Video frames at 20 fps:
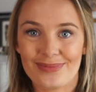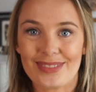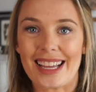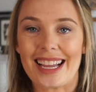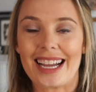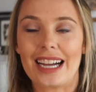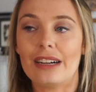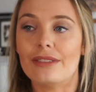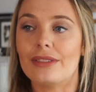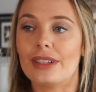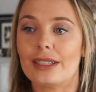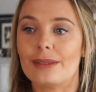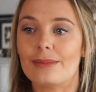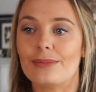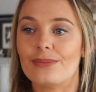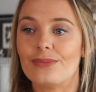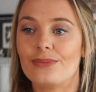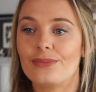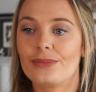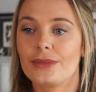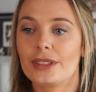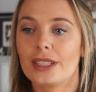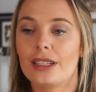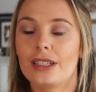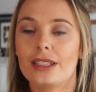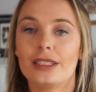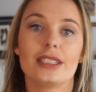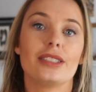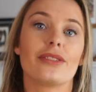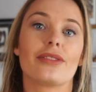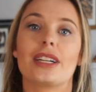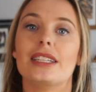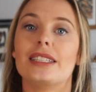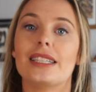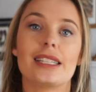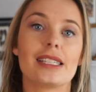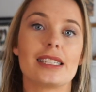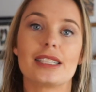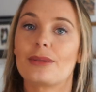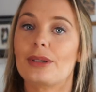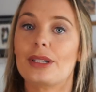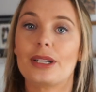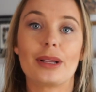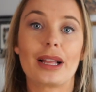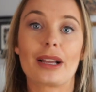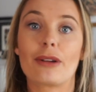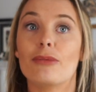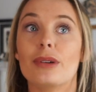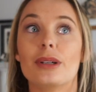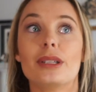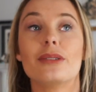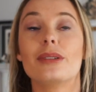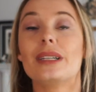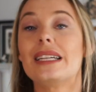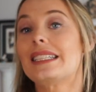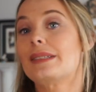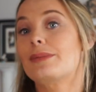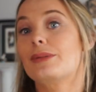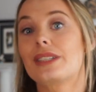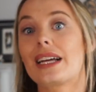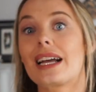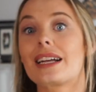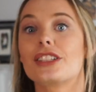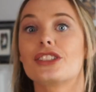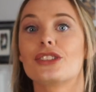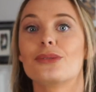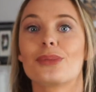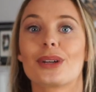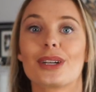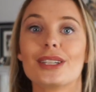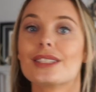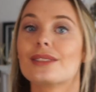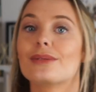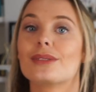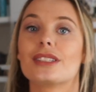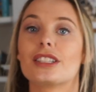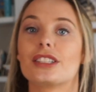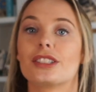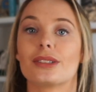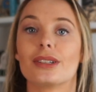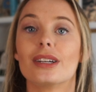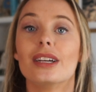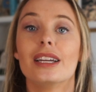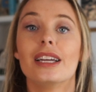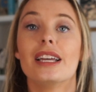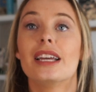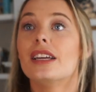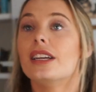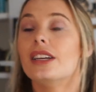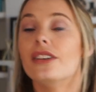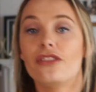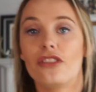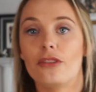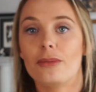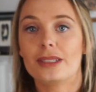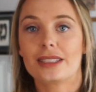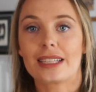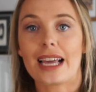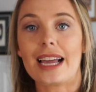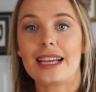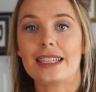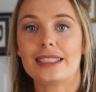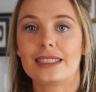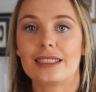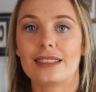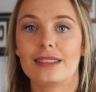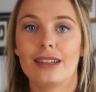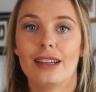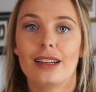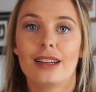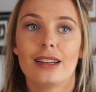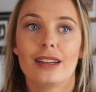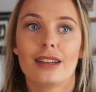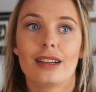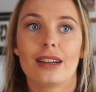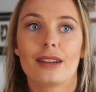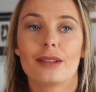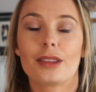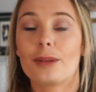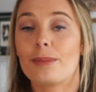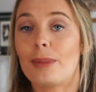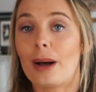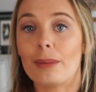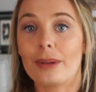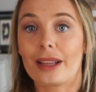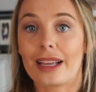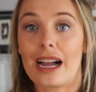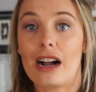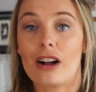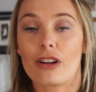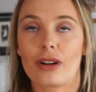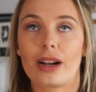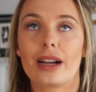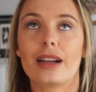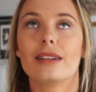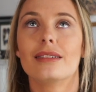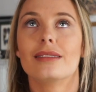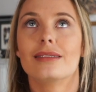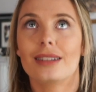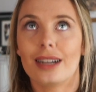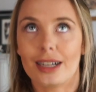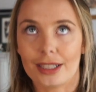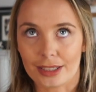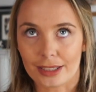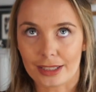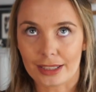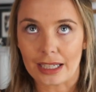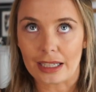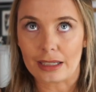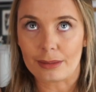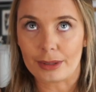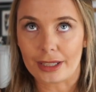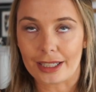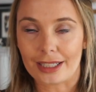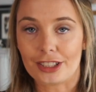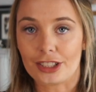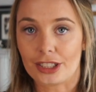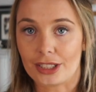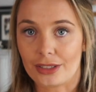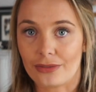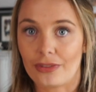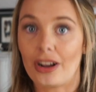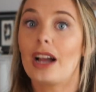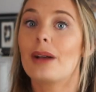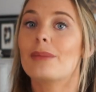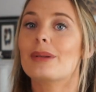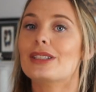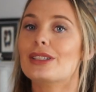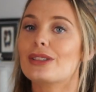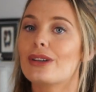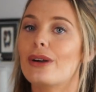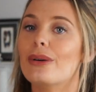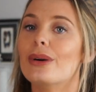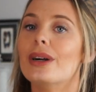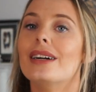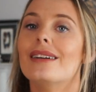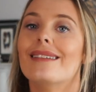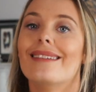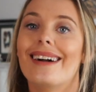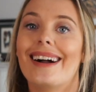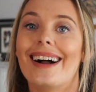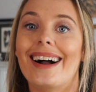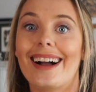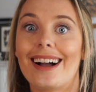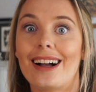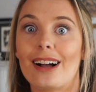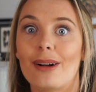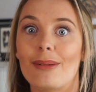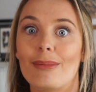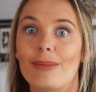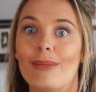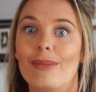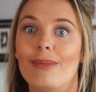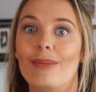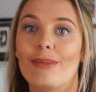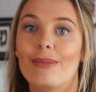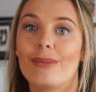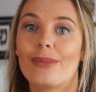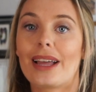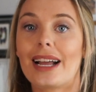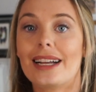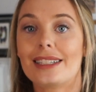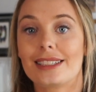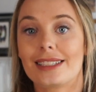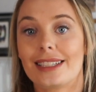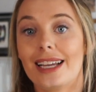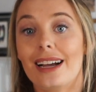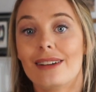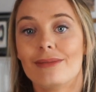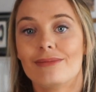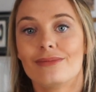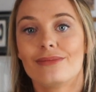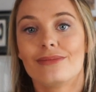They have different identity. They went to like witness protection because it was such a infamous case and the public outcry, understandably and justifiably so, they had to, yeah.